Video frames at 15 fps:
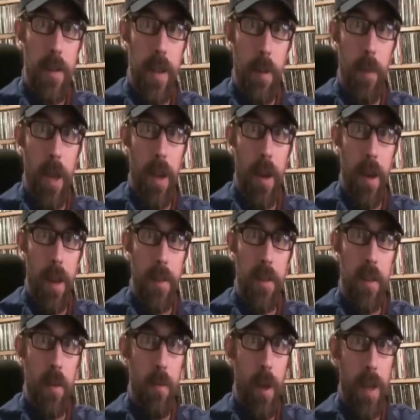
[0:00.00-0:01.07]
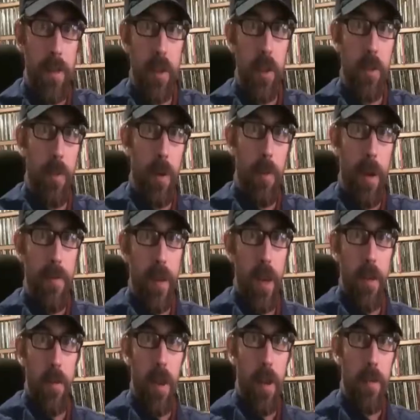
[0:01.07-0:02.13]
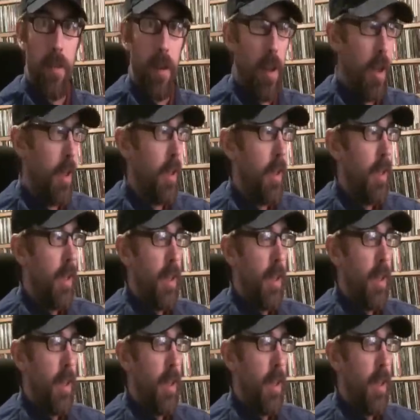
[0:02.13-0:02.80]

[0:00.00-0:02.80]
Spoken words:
sent me an instant message about my video yesterday